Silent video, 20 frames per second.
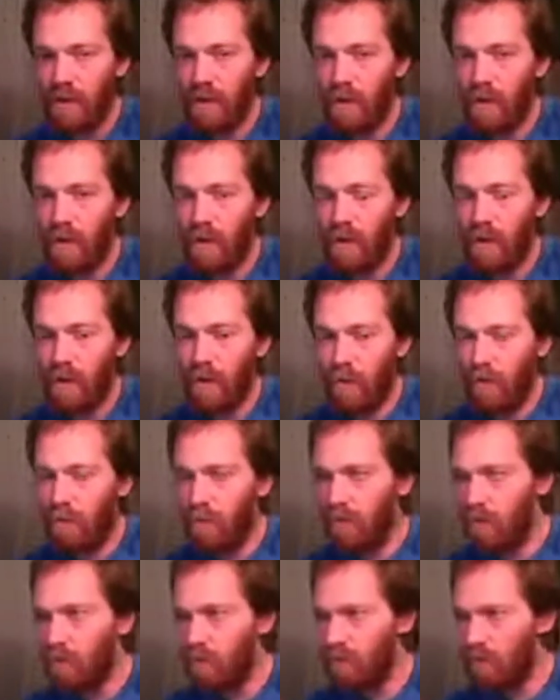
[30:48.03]

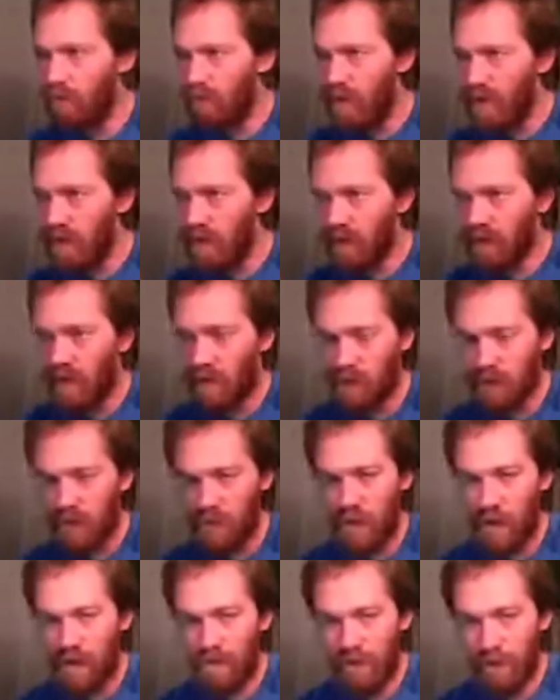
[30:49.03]
or the main thing that I was
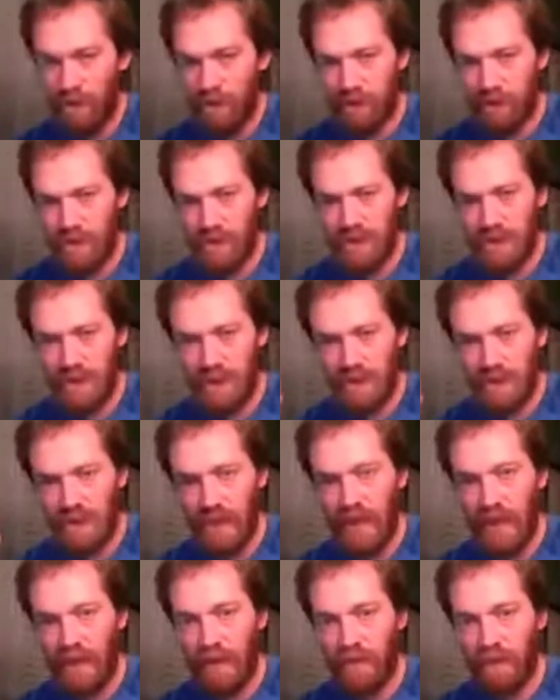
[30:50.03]
showing off here is just the
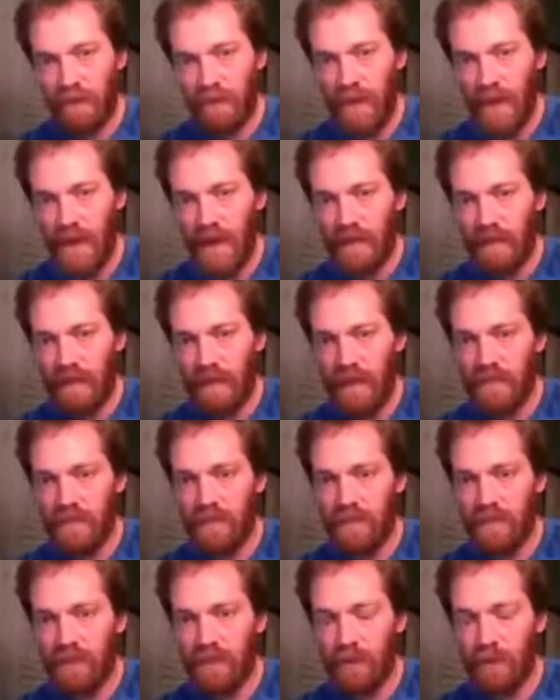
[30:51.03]
layer that
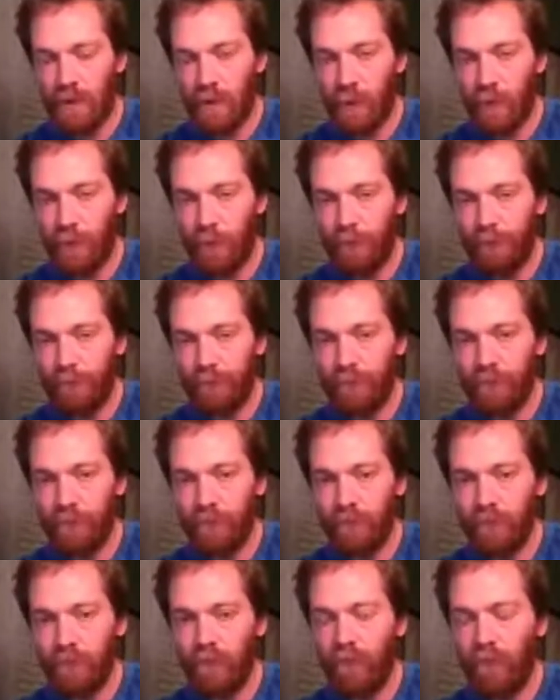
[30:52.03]
lets you
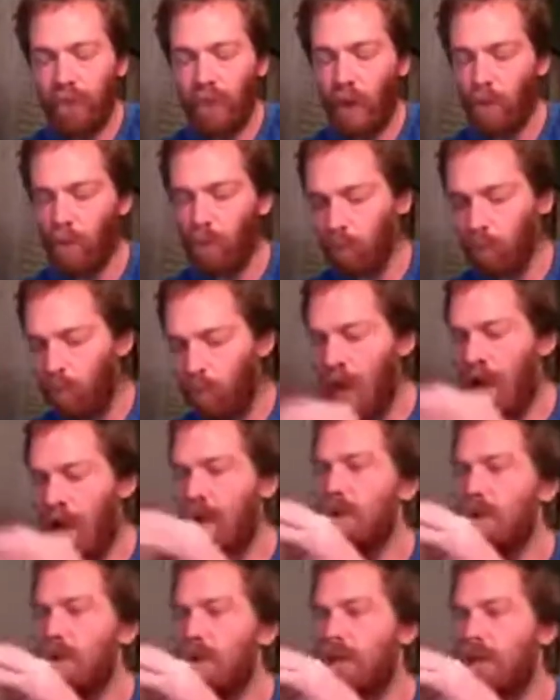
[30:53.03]

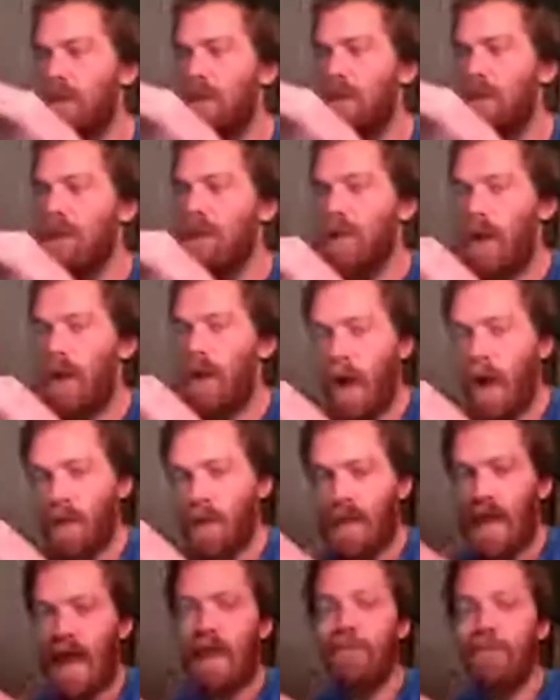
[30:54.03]
run a
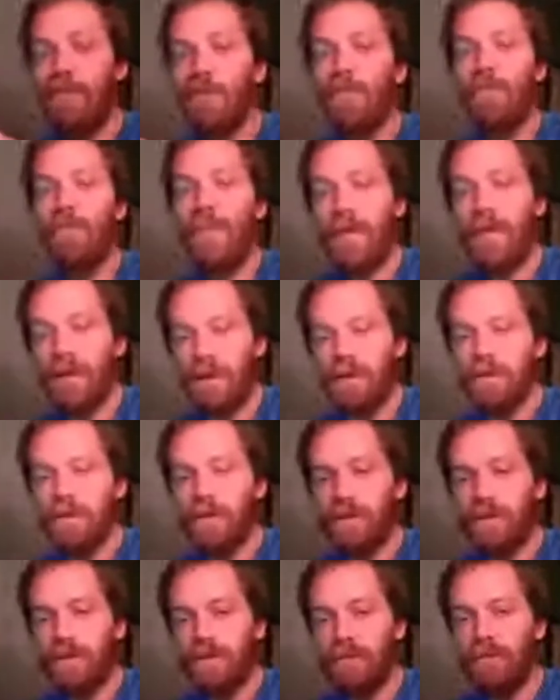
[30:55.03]
LabVIEW
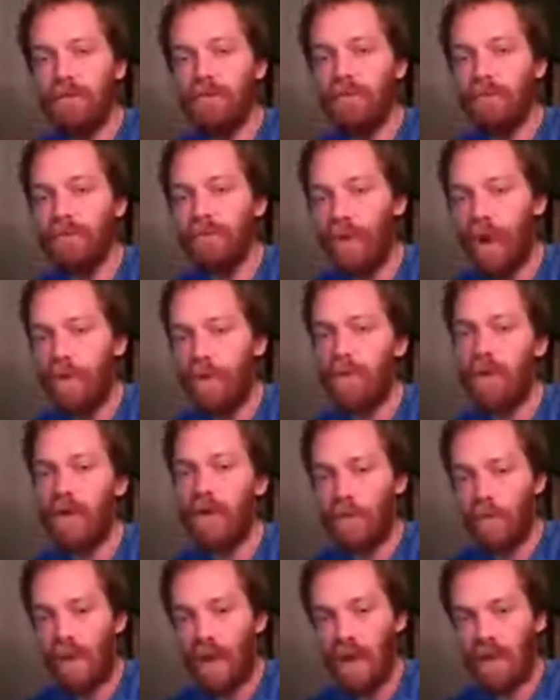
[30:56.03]
build from a
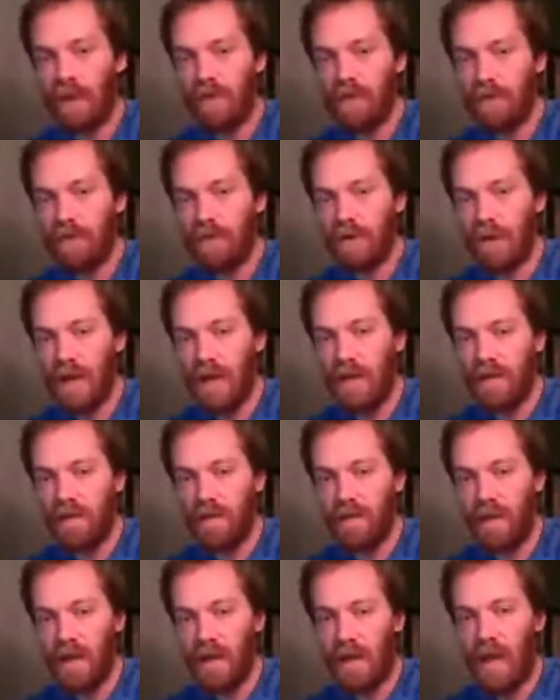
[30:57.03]
command line
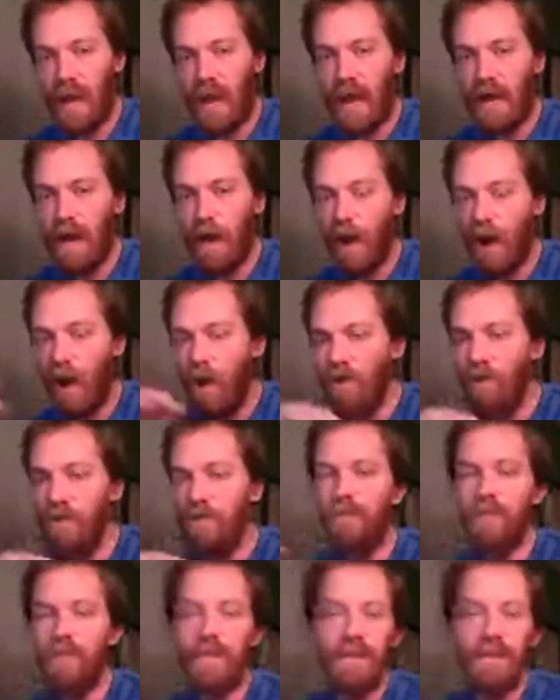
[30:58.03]
thing. And all
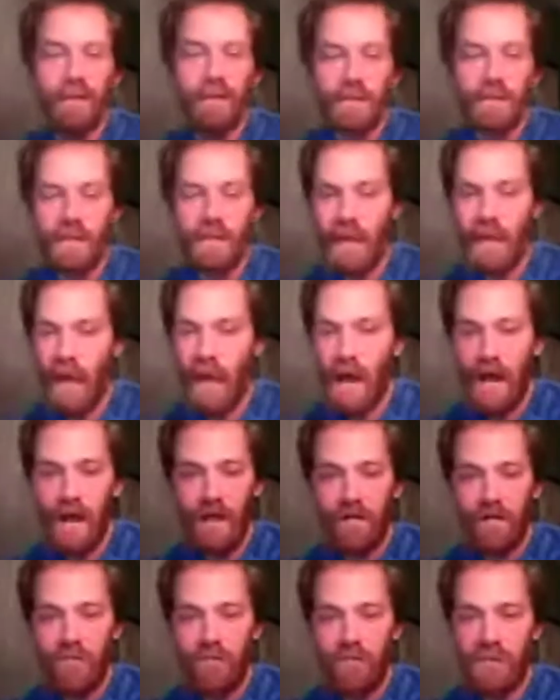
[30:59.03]
of the
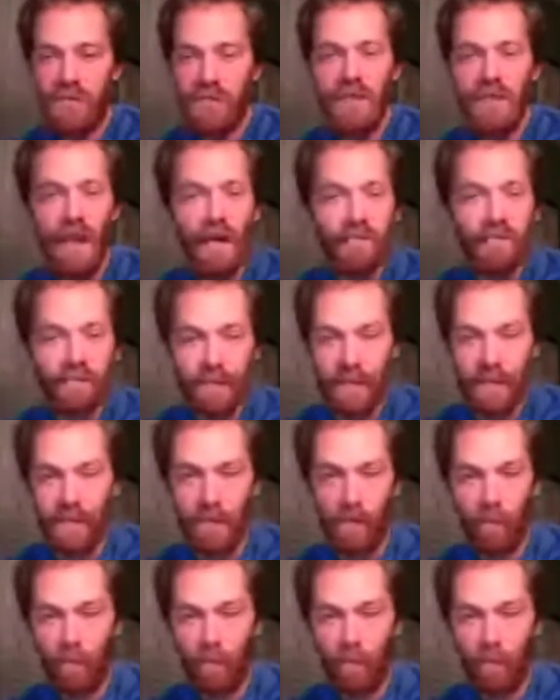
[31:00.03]
CI stuff in the